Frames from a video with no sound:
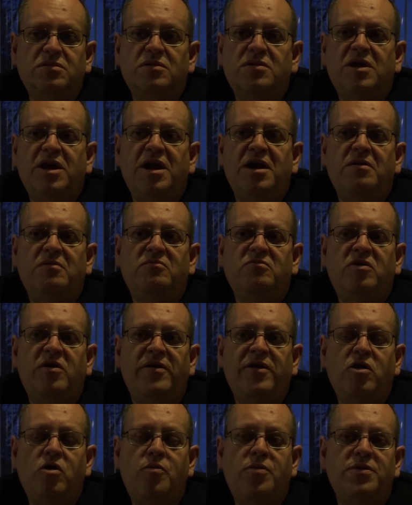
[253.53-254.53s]
They
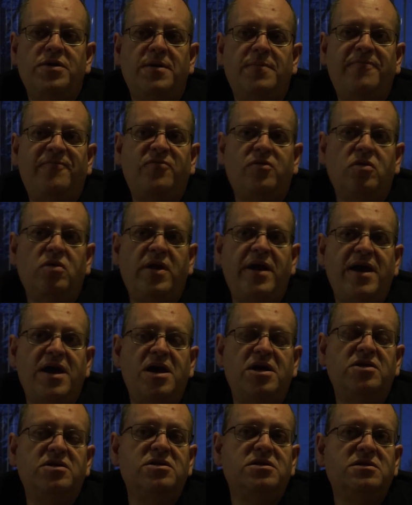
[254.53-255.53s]
opened up for
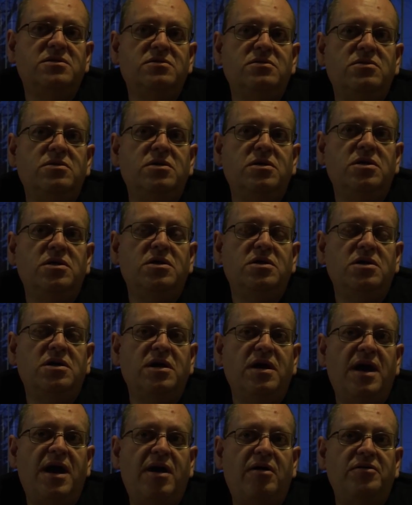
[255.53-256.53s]
land
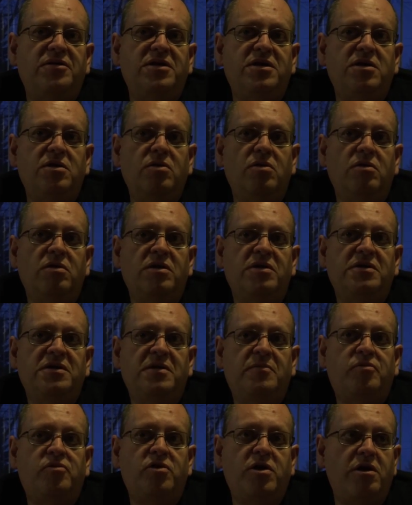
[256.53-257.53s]
out here in
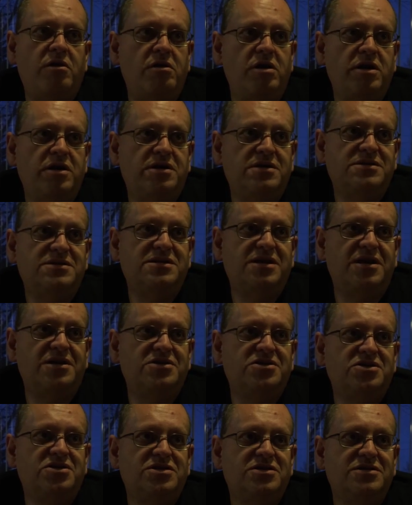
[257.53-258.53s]
the prairie and
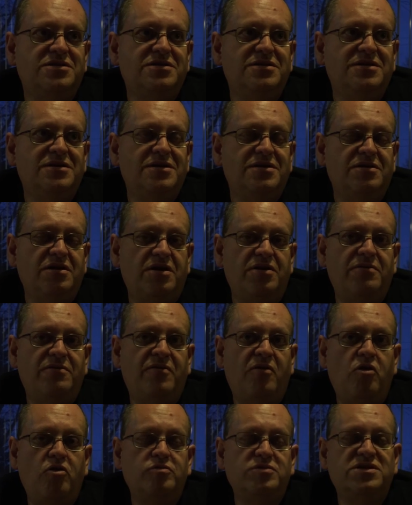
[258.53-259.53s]
such, under
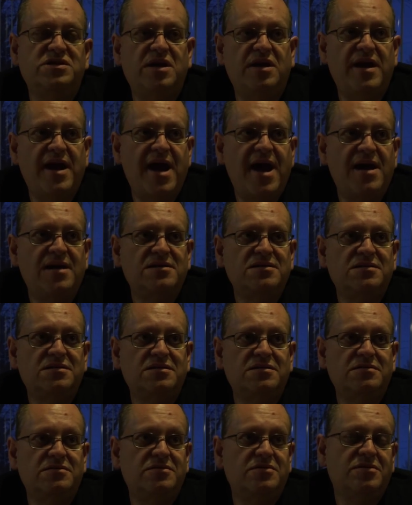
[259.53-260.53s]
Homestead
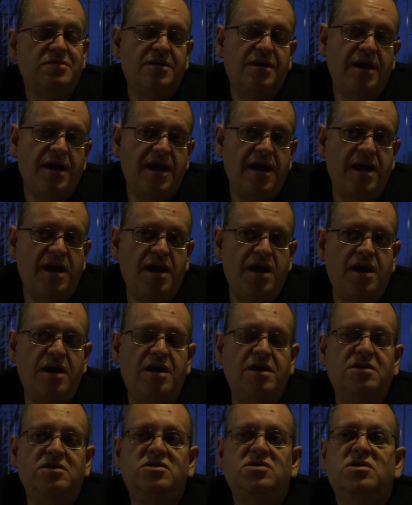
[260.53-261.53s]
Acts,
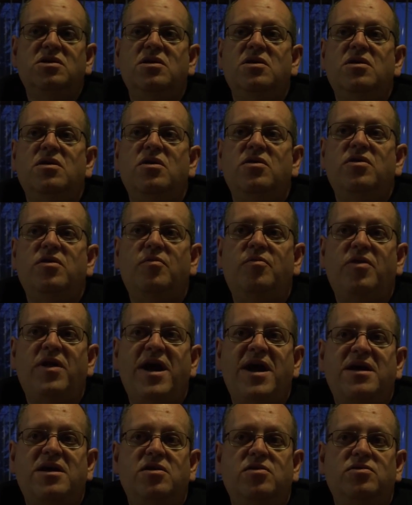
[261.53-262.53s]
and the
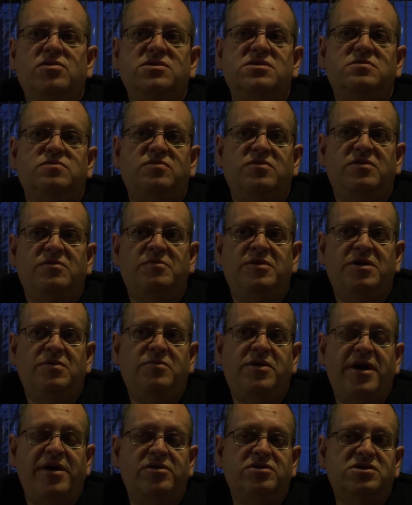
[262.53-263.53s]
Black Hills,
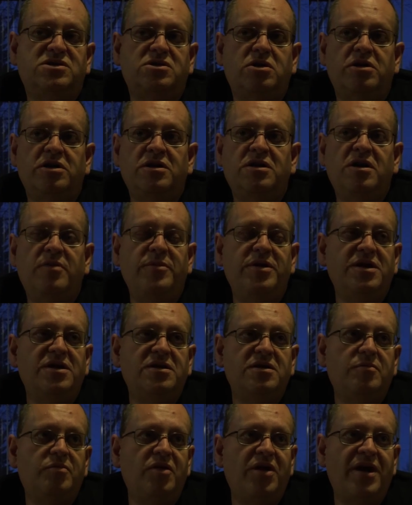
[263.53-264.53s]
miners started coming
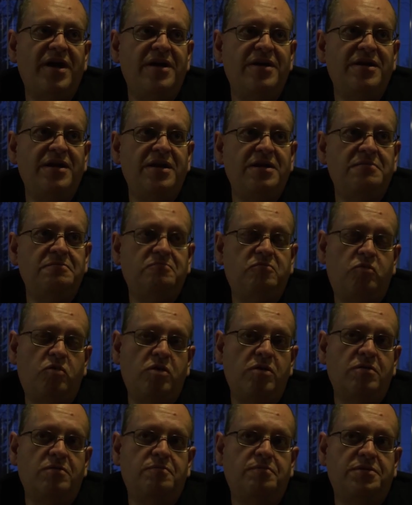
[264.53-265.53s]
into and they
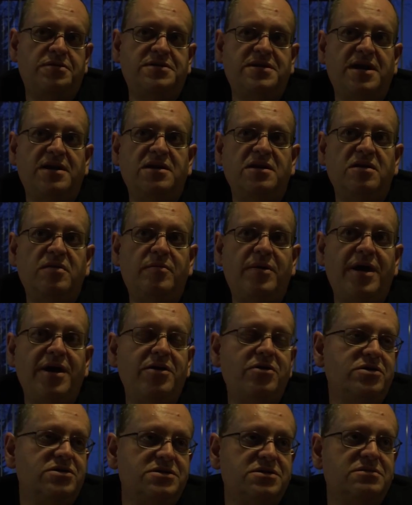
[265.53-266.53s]
were protecting the
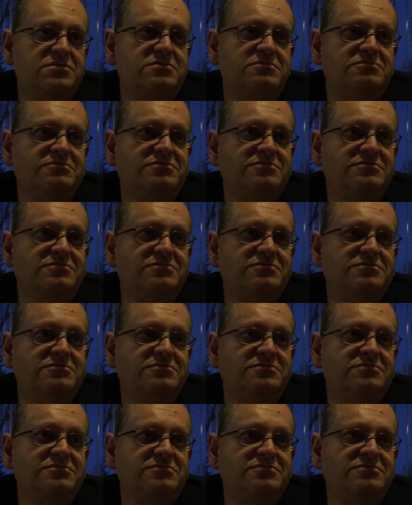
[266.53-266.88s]
miners.